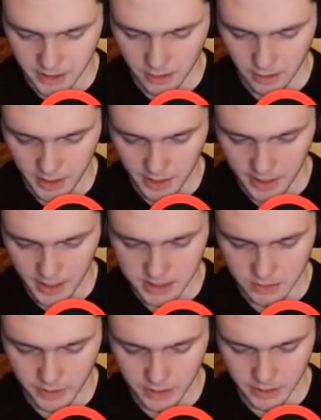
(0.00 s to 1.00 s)
Okay, he actually
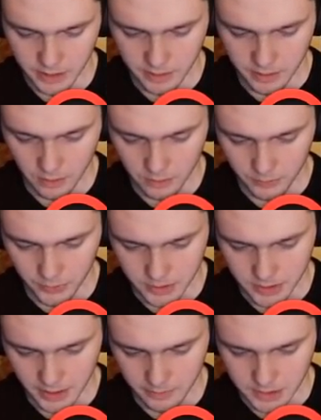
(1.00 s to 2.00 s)
went into the golem push.
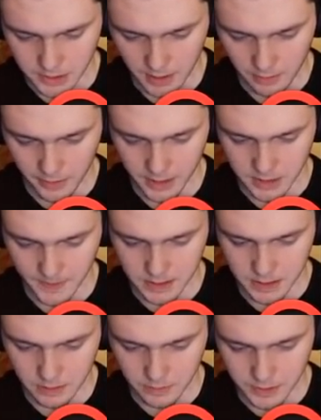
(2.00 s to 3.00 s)
That was not what I
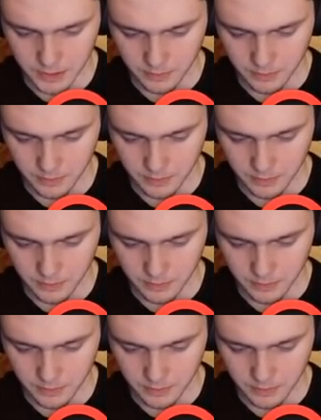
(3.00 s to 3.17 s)
expected he would do.